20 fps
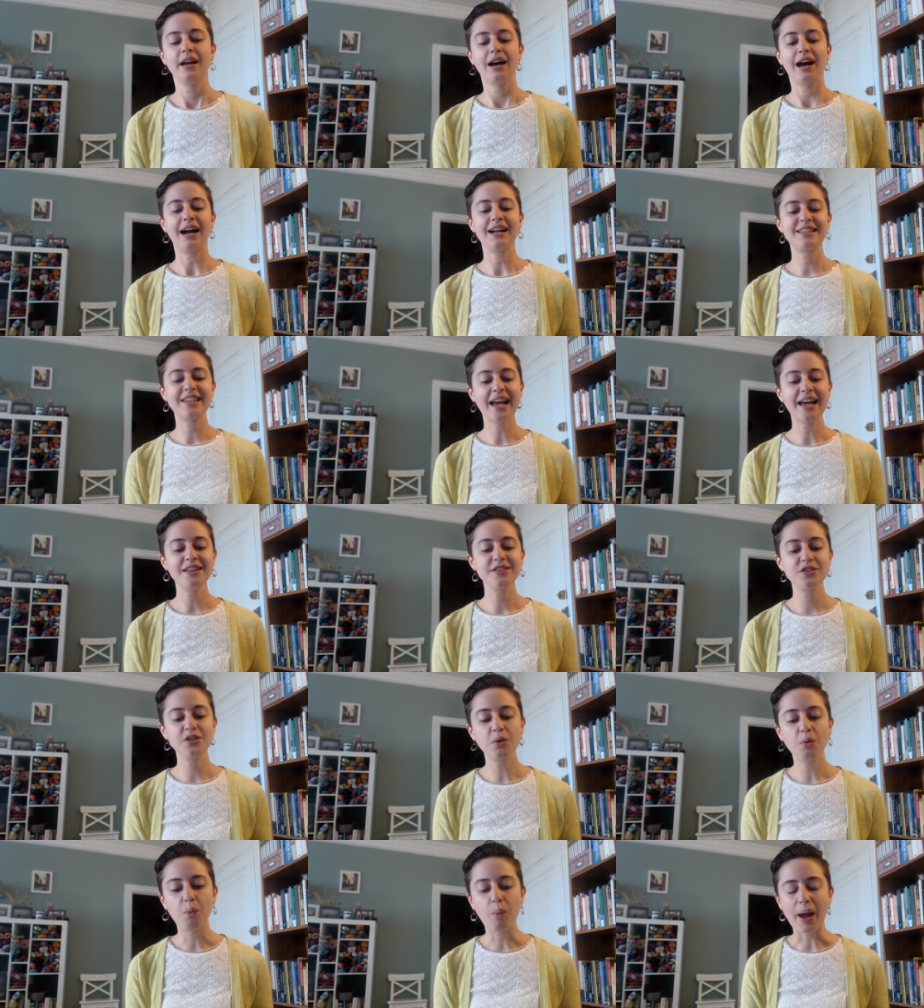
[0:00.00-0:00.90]
I tend
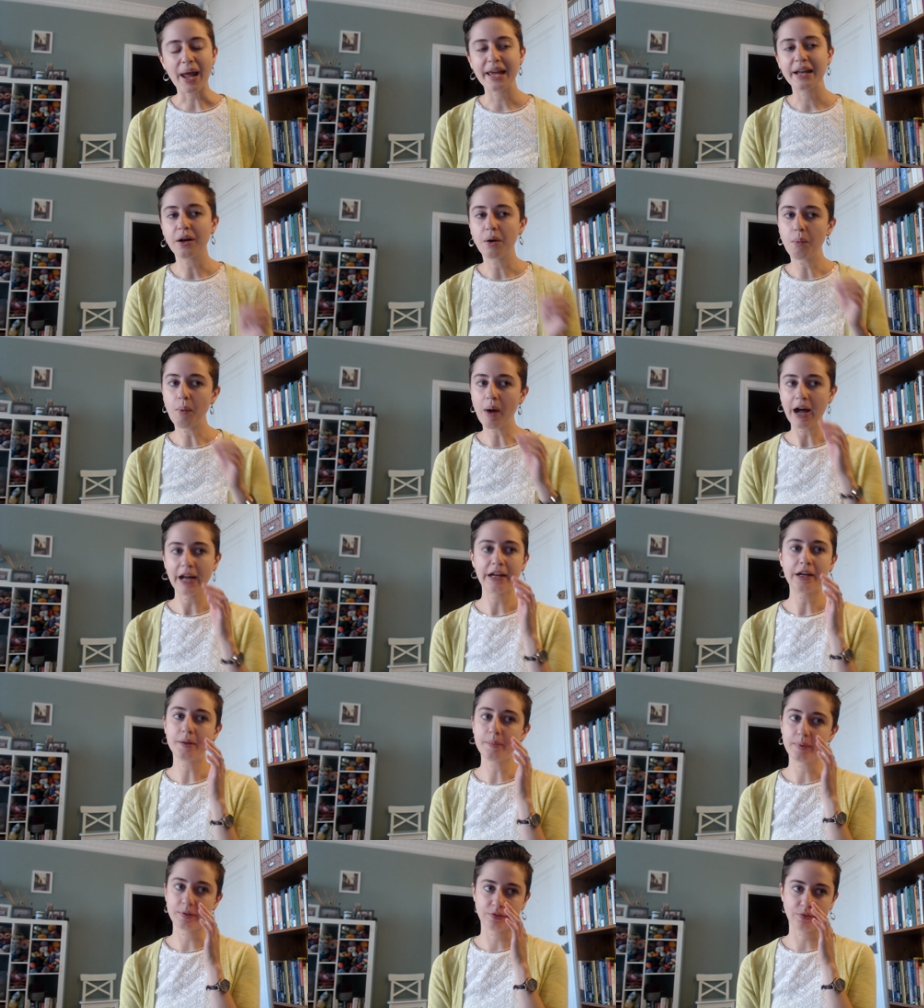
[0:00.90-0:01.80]
to wait a
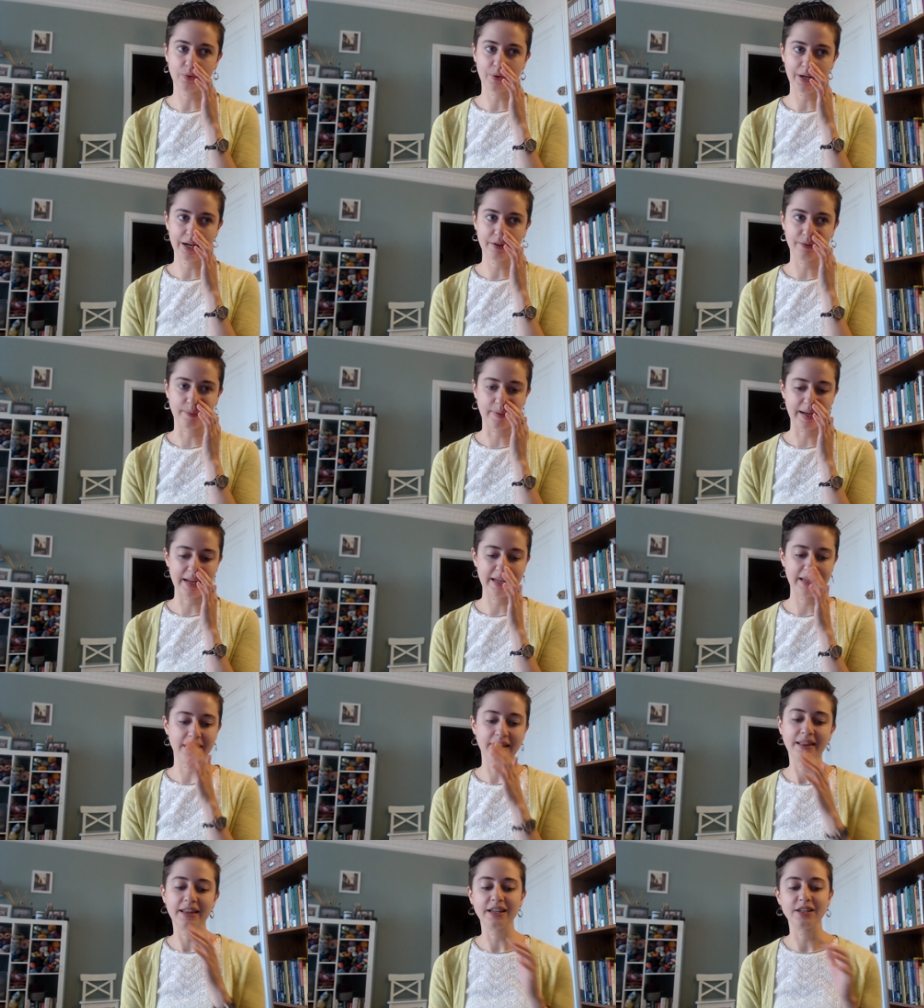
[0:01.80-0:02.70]
while before I
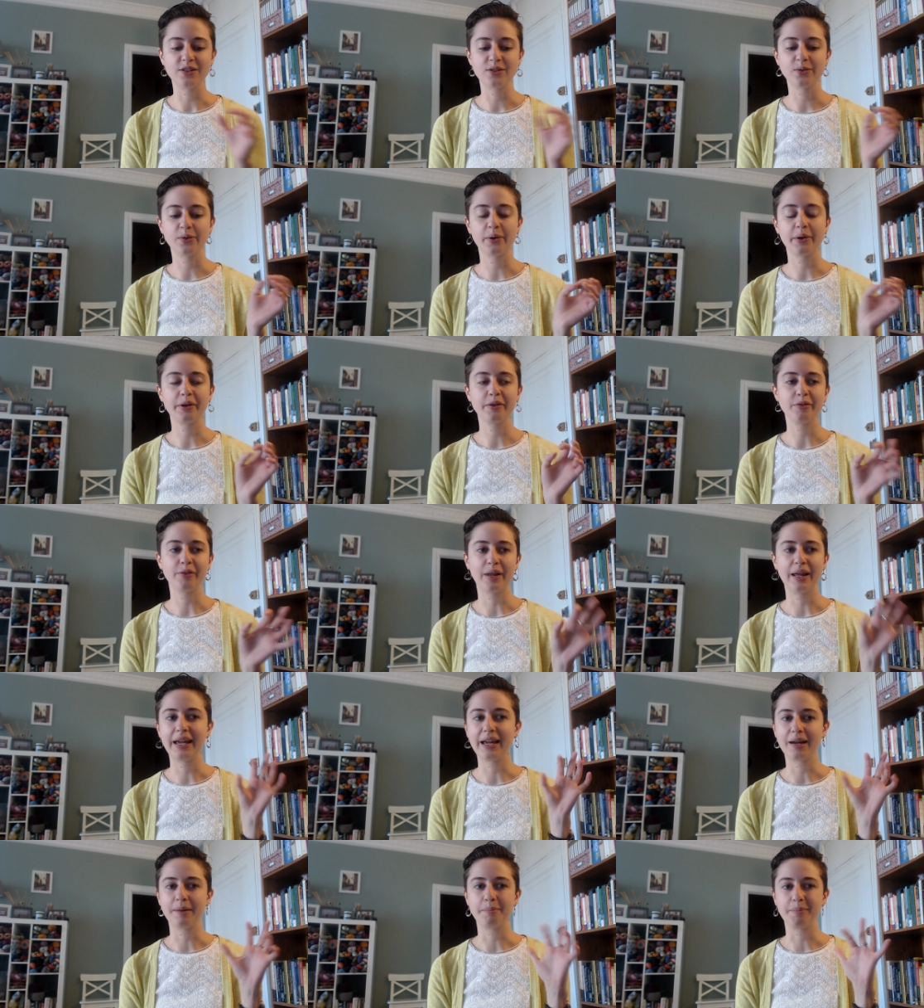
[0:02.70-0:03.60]
read these sort of
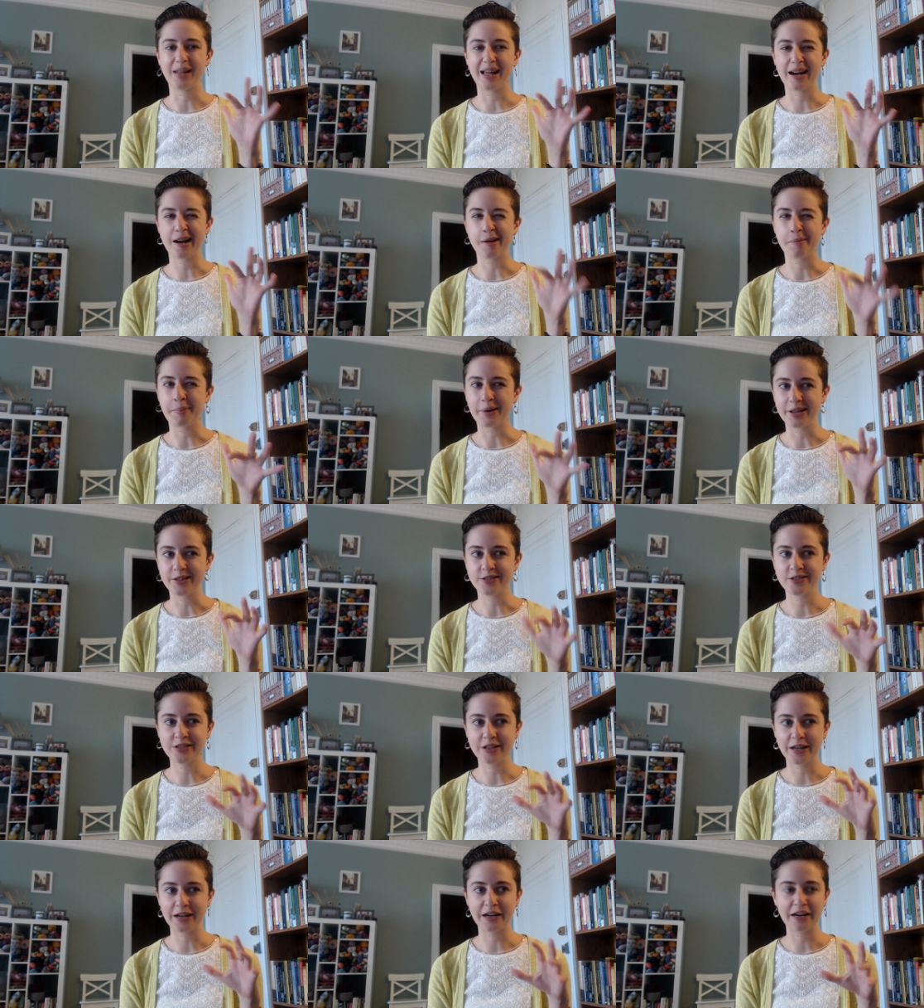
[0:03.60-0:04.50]
like
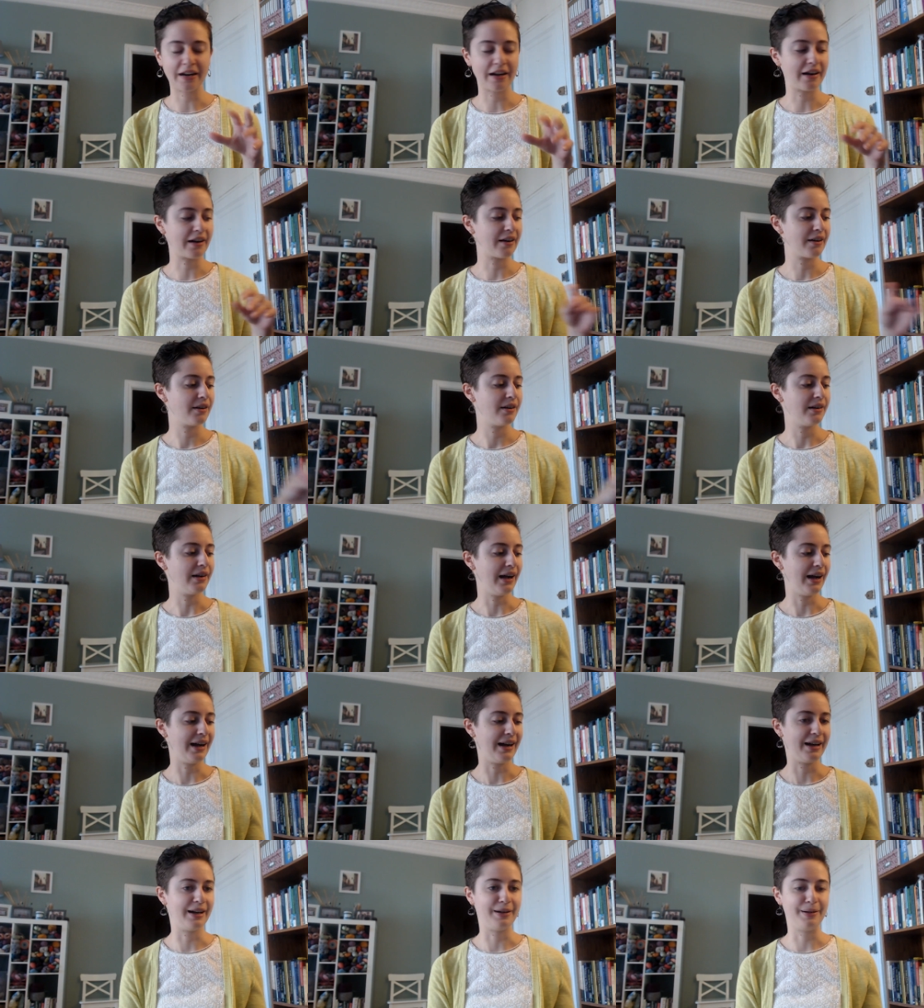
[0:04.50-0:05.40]
blockbuster
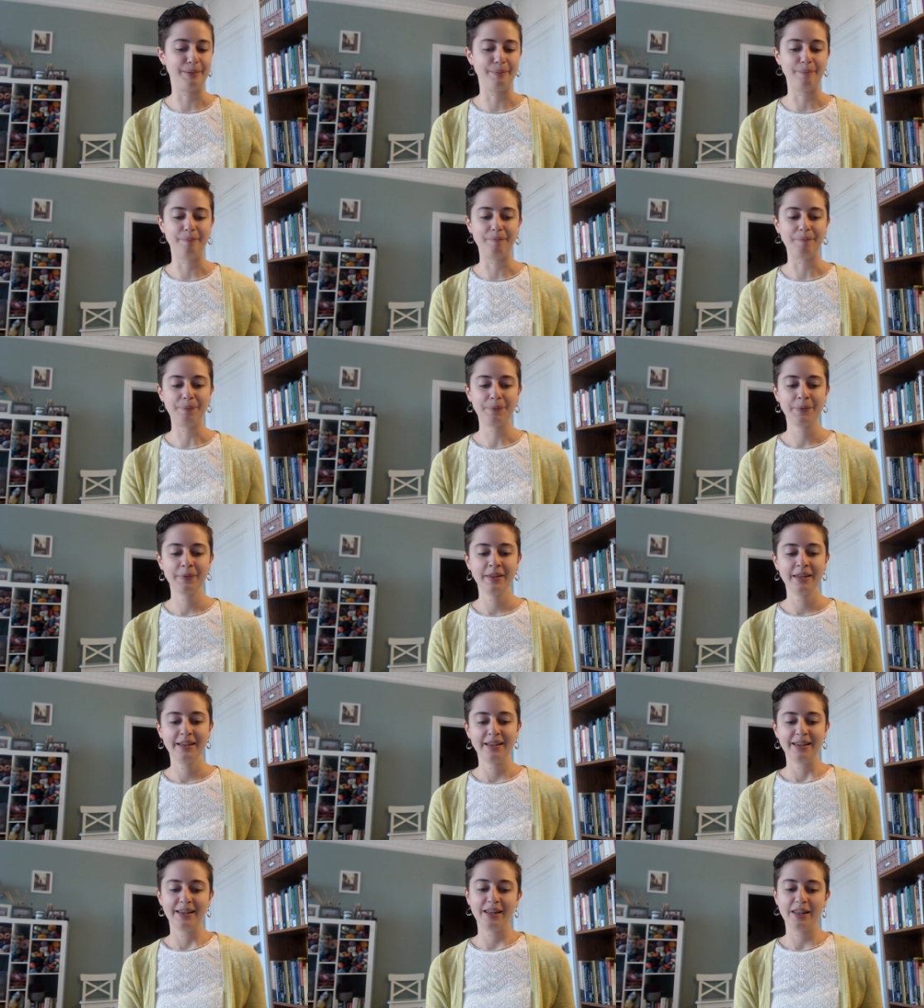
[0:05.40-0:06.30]
um,
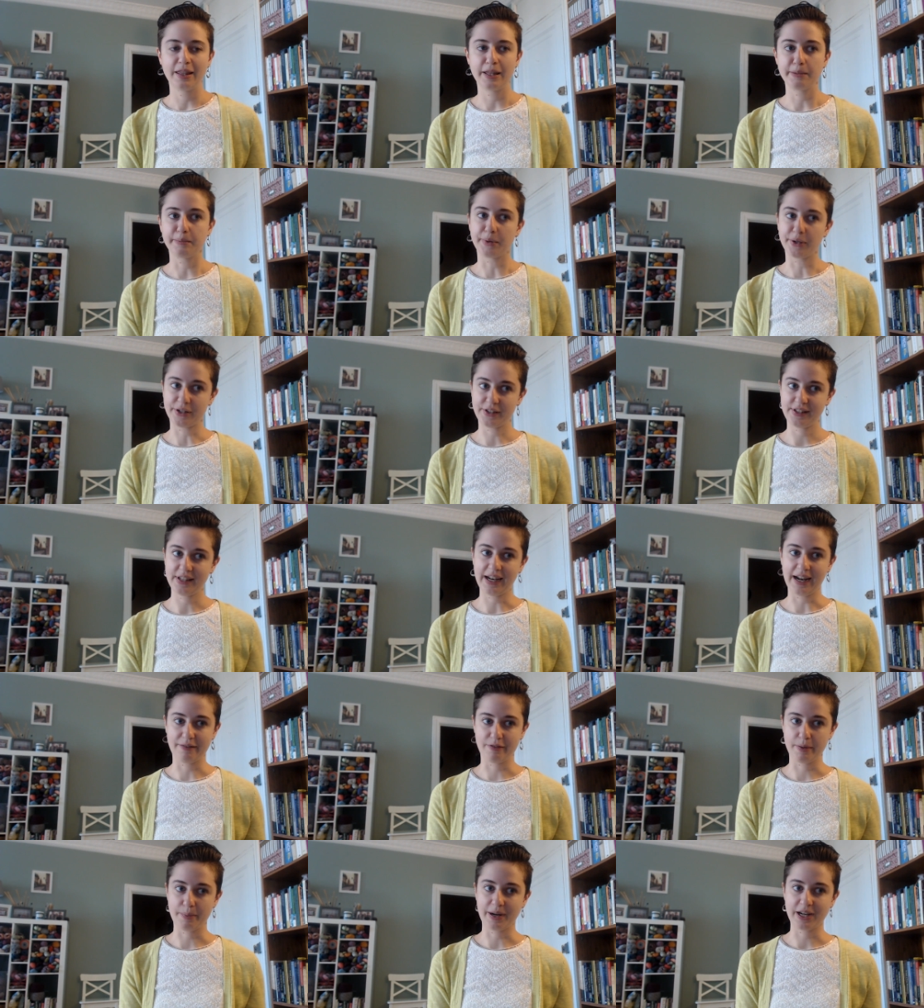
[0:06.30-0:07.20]
the books that
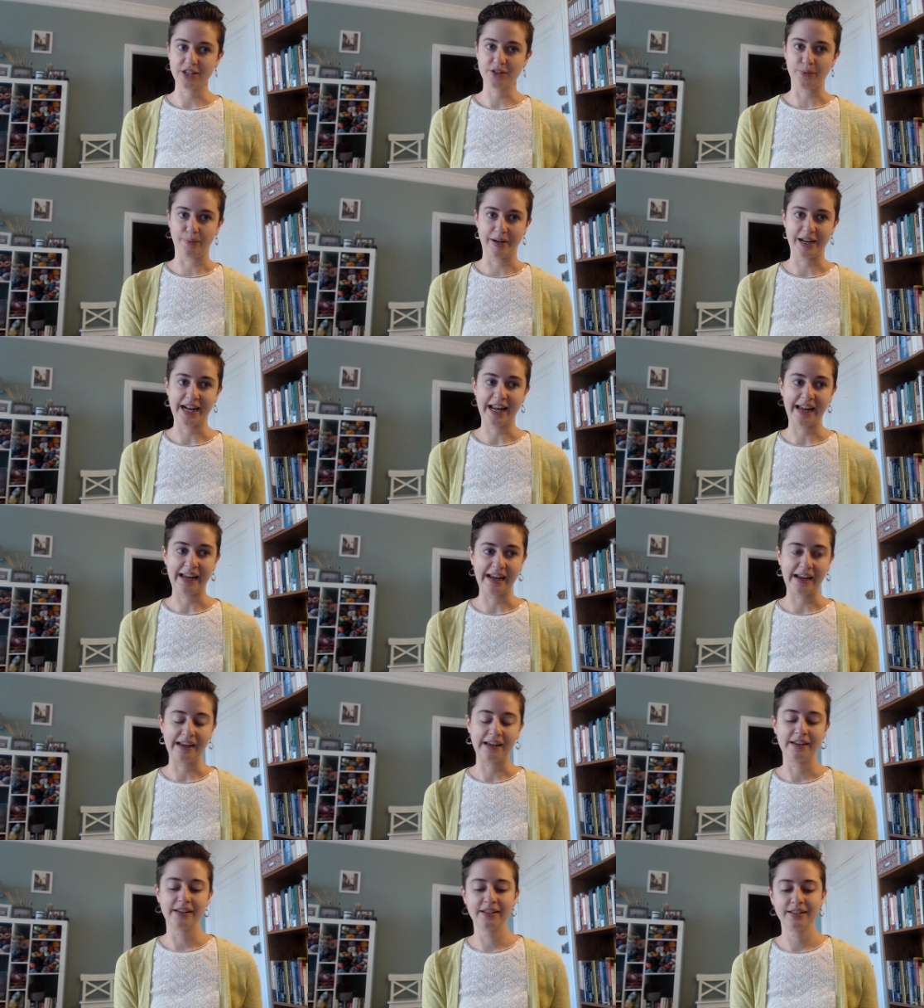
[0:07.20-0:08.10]
everybody's reading.